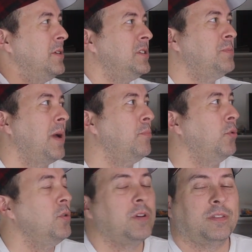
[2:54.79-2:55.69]
This is by
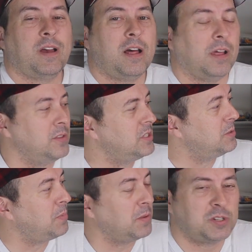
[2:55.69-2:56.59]
Bruno Cathala. This
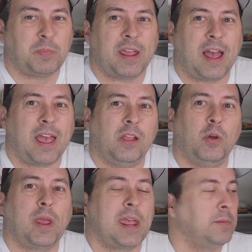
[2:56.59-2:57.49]
is published by
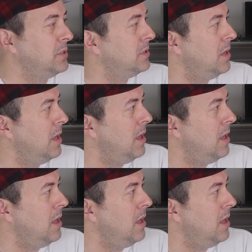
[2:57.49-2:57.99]
Aiello Games.